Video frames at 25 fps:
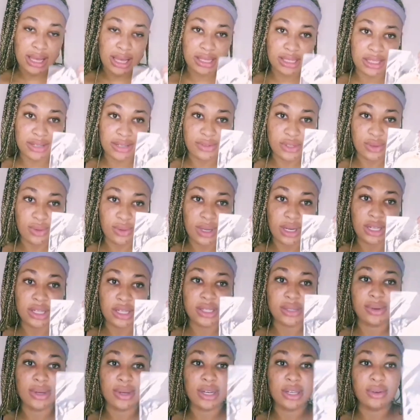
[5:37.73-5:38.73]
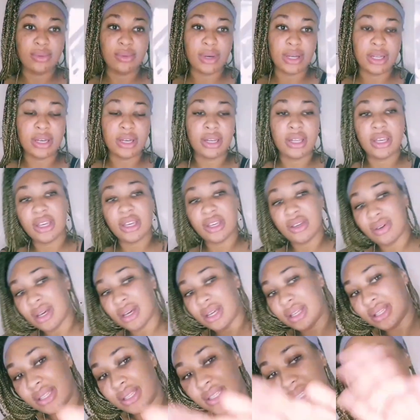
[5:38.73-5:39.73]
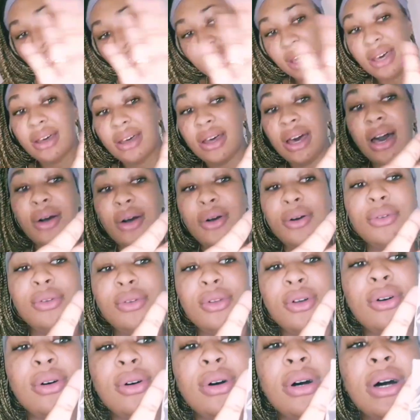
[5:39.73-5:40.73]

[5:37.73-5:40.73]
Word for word: class of 2021. Can you guys see that? I don't know